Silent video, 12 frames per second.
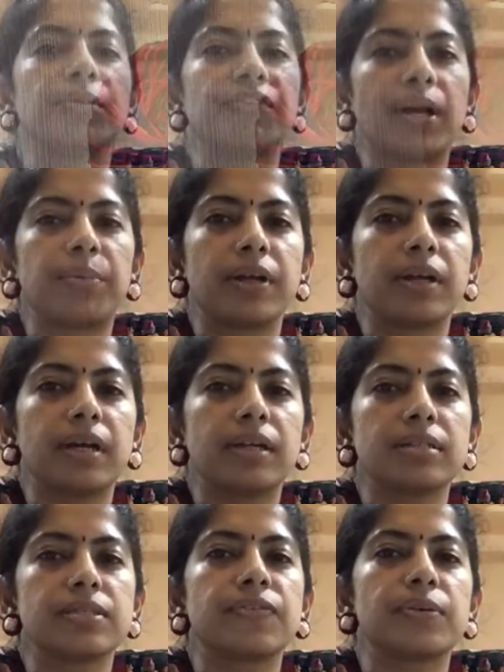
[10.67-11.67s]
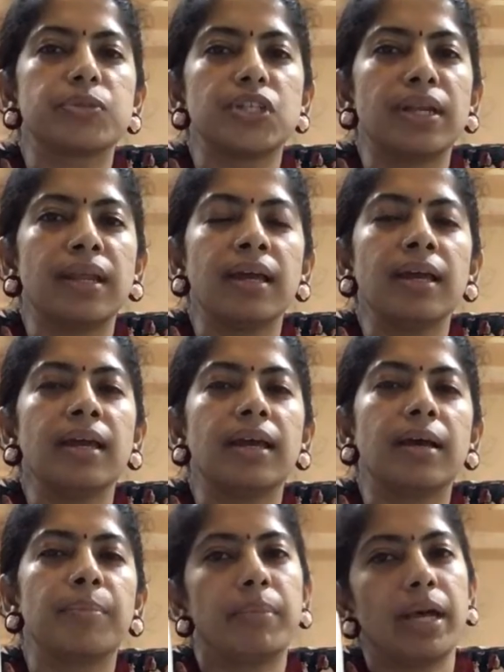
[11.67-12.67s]
fabric artist from Chennai.
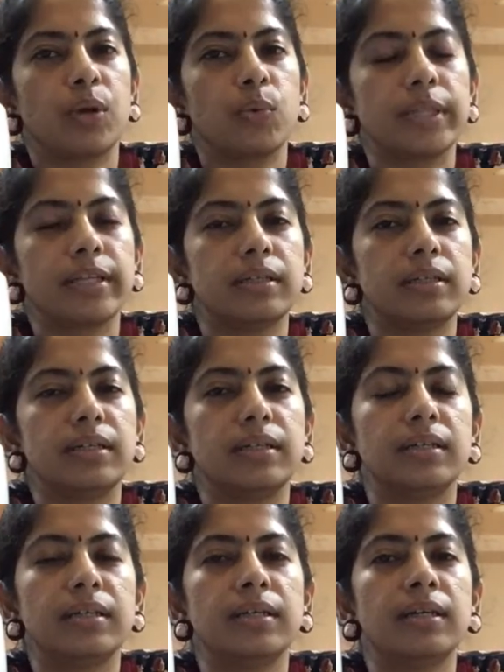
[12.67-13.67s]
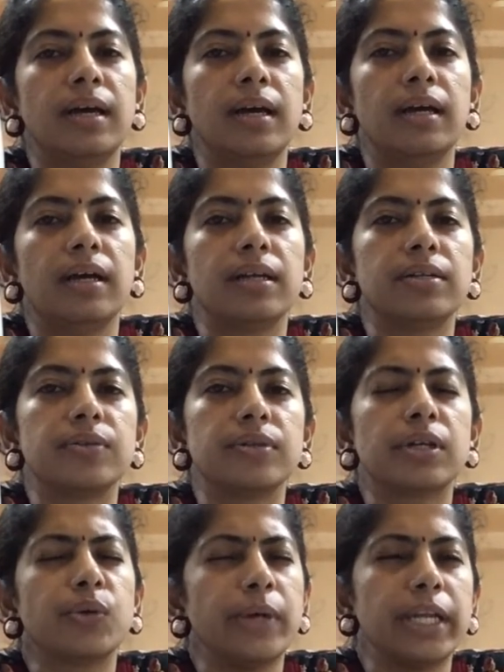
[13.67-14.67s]
I'm back with a
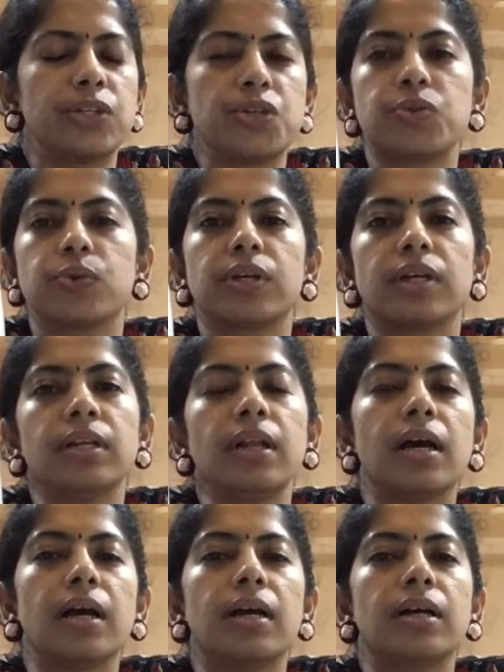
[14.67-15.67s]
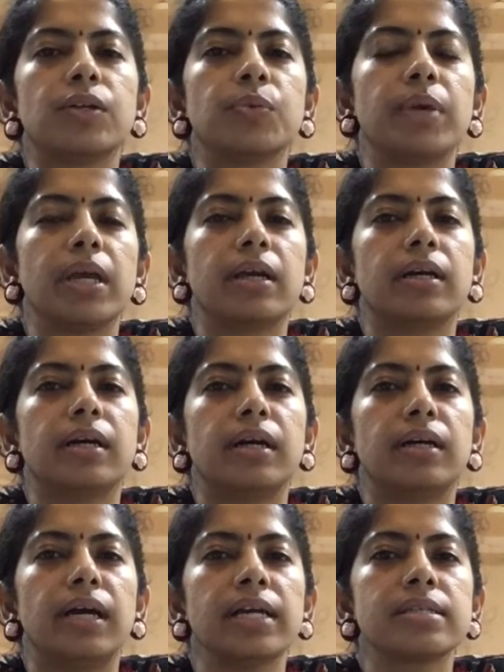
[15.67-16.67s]
quick tutorial to make
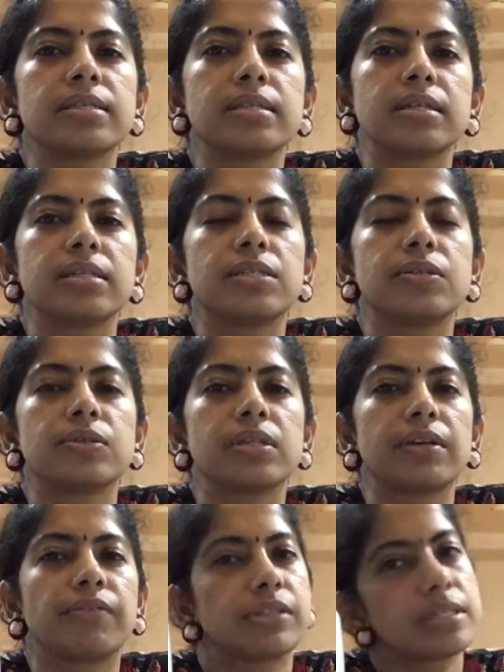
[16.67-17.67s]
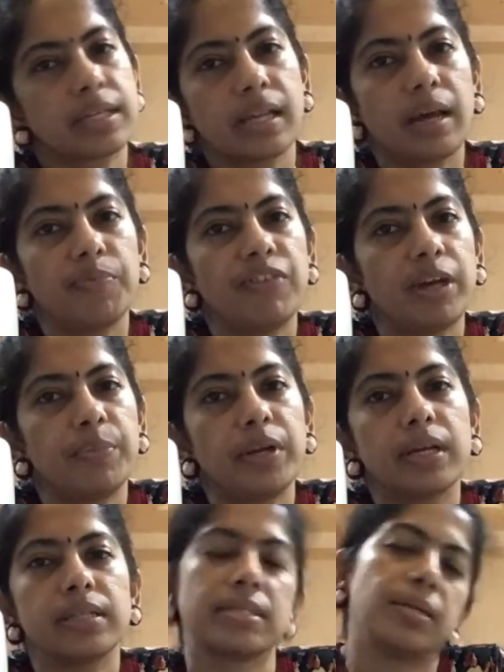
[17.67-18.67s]
accessories using scrap fabric
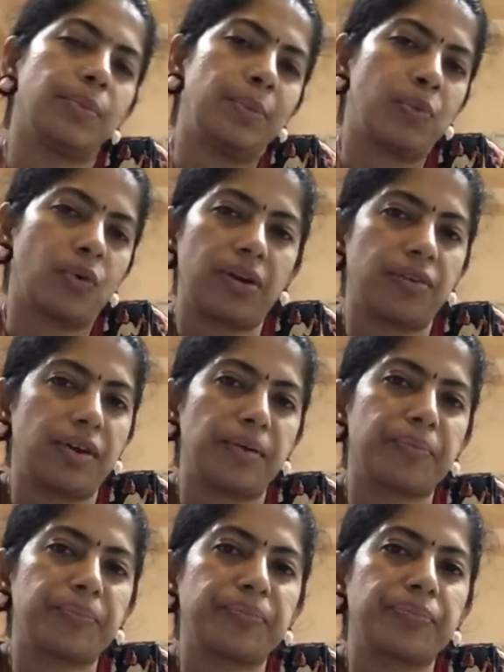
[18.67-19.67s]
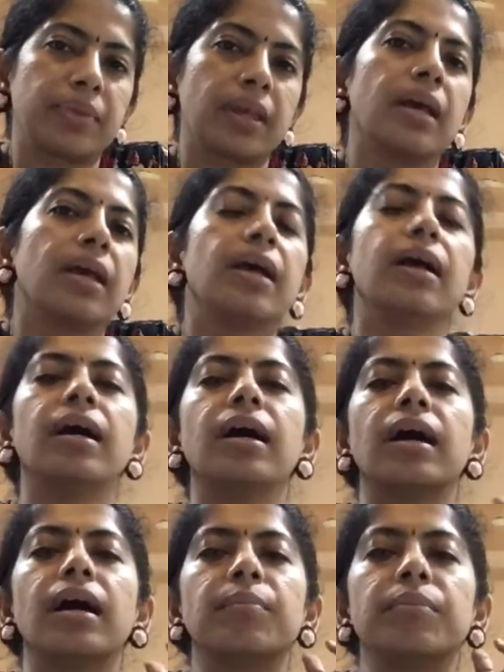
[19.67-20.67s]
and some embroidery.
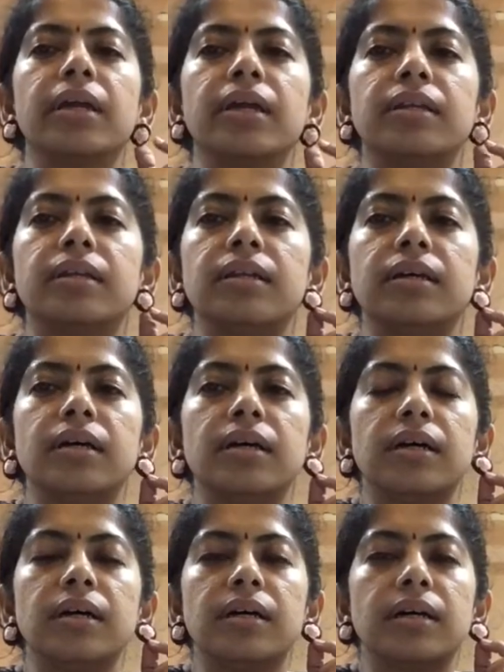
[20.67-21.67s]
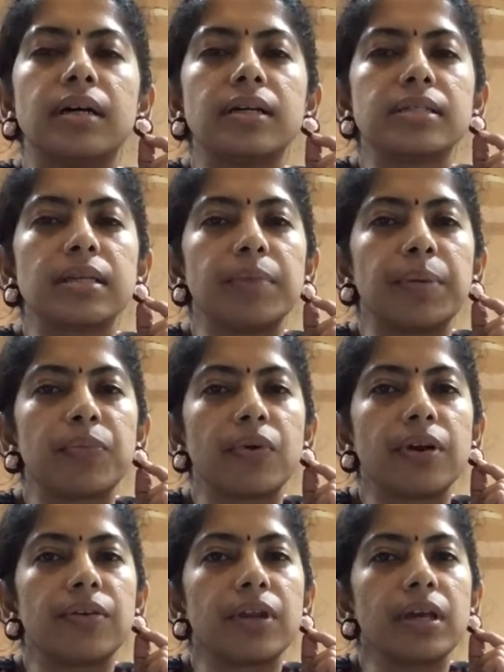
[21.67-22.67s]
I made some
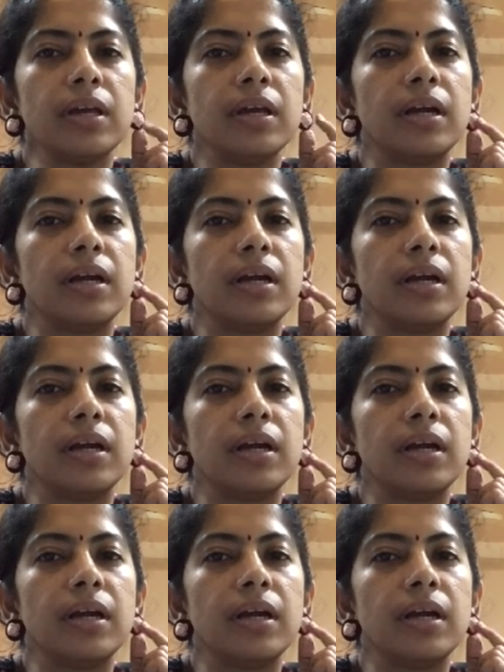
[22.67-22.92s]
embroidery